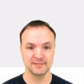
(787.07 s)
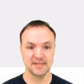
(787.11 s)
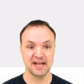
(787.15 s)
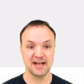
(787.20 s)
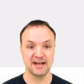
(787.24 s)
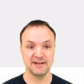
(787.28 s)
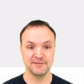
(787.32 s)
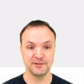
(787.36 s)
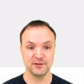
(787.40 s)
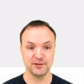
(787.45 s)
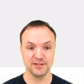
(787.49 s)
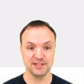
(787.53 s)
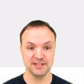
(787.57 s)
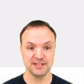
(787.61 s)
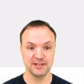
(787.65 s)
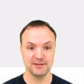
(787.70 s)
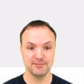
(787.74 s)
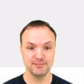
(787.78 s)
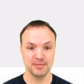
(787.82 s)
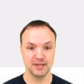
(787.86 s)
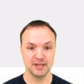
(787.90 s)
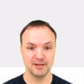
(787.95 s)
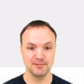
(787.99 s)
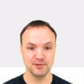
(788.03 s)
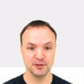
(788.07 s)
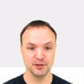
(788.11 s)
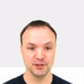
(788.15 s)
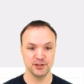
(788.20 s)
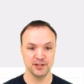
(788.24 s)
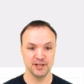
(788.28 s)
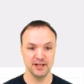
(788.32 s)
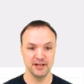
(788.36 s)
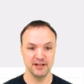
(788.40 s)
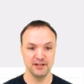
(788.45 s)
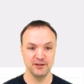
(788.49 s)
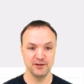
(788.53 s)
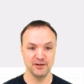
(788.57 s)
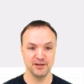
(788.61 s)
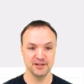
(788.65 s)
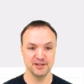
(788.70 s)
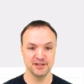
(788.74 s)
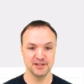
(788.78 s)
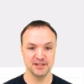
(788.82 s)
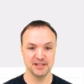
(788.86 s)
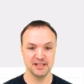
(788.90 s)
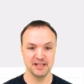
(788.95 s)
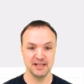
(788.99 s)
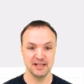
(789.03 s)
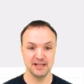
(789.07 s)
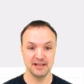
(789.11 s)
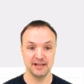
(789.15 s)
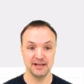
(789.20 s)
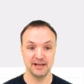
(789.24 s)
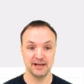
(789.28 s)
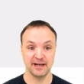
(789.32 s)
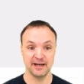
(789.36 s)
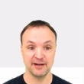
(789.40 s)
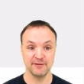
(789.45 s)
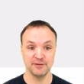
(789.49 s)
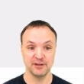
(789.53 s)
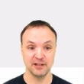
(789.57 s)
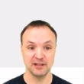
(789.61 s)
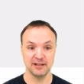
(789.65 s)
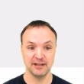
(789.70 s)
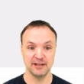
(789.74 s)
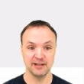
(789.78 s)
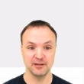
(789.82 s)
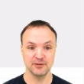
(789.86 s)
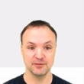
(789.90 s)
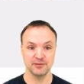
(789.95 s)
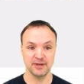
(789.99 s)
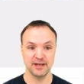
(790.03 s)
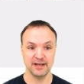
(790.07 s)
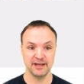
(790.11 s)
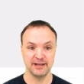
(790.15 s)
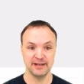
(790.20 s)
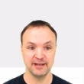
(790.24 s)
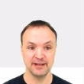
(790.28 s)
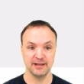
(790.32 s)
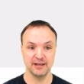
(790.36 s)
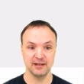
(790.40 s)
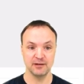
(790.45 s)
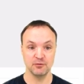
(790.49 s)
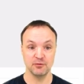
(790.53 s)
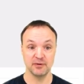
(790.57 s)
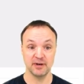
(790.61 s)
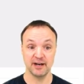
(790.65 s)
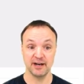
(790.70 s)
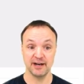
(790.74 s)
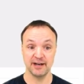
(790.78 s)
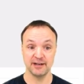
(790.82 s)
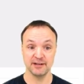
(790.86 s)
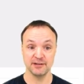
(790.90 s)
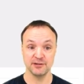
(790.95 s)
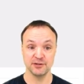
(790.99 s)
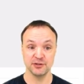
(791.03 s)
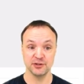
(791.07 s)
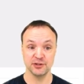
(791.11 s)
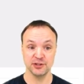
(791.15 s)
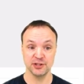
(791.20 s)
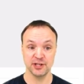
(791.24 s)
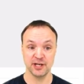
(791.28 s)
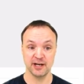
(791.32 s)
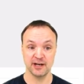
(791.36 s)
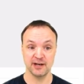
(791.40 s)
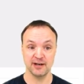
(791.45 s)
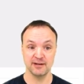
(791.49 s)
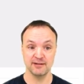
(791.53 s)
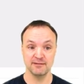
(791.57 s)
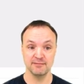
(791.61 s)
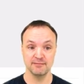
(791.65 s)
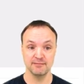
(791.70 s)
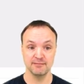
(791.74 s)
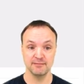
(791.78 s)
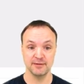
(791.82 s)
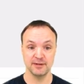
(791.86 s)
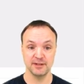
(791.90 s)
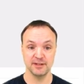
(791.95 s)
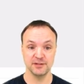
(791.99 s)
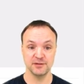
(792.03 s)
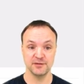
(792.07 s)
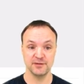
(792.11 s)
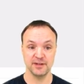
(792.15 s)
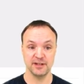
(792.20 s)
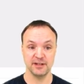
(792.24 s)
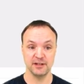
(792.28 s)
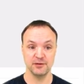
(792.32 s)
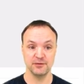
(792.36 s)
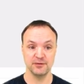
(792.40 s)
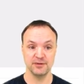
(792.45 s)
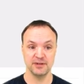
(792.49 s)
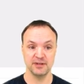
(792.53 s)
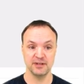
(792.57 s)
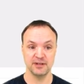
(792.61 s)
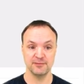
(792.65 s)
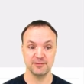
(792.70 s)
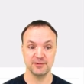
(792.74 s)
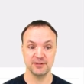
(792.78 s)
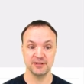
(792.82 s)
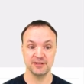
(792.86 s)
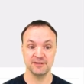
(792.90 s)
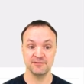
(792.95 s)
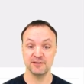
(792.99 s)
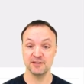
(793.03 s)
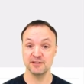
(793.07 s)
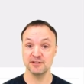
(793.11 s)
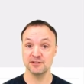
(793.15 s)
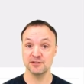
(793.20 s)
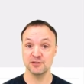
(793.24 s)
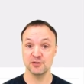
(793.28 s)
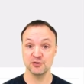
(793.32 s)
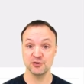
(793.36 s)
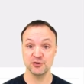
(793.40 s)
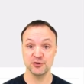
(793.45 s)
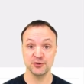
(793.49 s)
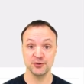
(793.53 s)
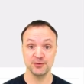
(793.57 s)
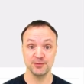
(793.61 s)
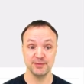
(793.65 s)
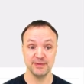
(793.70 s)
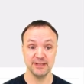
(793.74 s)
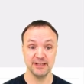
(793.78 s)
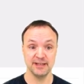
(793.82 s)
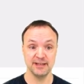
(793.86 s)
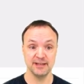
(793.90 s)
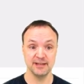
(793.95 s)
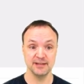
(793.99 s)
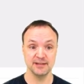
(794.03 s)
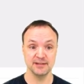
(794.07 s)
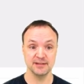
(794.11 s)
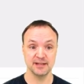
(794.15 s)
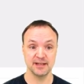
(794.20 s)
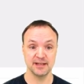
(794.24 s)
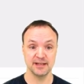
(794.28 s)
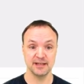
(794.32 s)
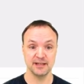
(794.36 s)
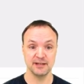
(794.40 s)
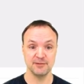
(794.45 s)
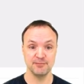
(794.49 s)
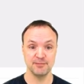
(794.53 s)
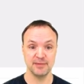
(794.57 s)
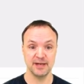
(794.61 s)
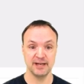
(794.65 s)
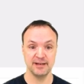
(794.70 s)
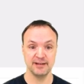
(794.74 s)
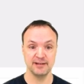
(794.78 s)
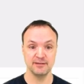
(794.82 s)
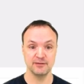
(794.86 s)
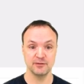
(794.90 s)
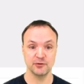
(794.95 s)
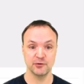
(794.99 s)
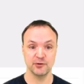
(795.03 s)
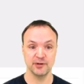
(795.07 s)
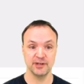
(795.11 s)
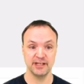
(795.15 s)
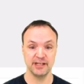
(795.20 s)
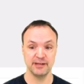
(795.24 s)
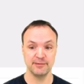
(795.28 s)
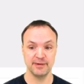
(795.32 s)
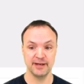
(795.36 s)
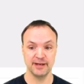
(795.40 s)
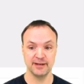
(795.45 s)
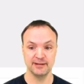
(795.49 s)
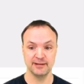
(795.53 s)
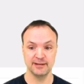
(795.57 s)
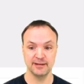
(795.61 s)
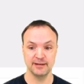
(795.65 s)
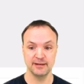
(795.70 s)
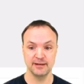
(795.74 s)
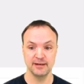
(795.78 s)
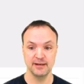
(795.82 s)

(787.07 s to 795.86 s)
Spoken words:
After it's done publishing, you can see that I have the link right here where I can share this video with a number of different social medias. I can embed it or email it.